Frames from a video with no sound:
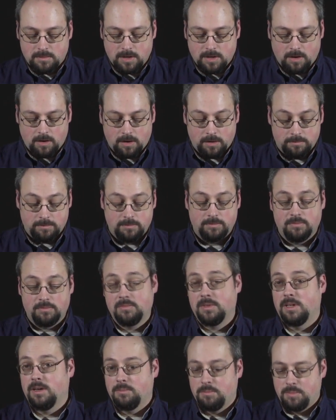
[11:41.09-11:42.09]
or
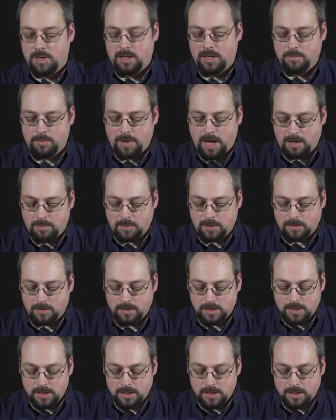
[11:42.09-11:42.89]
be compatible.